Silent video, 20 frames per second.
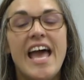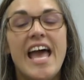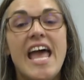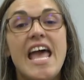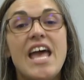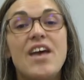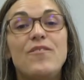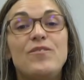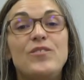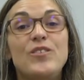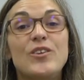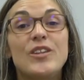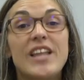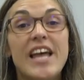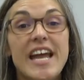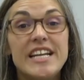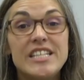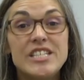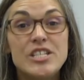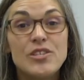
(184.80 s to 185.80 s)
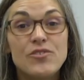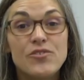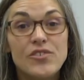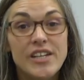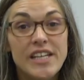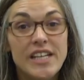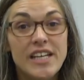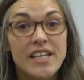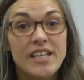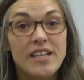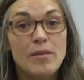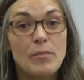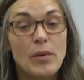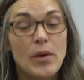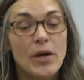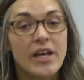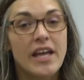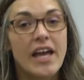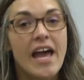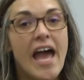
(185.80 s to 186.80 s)
If you'd like to read a
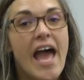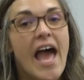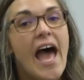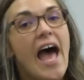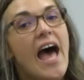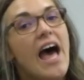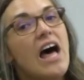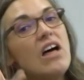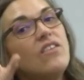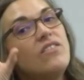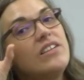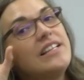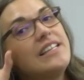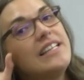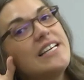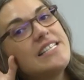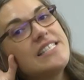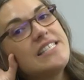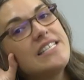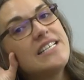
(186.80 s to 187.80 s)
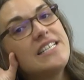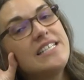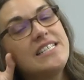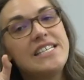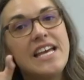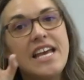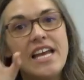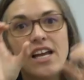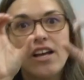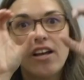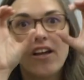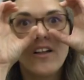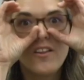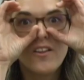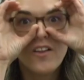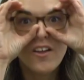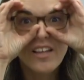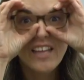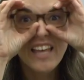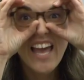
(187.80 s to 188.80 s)
book, have a listen and take a
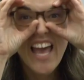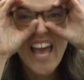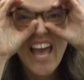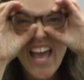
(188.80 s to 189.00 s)
look.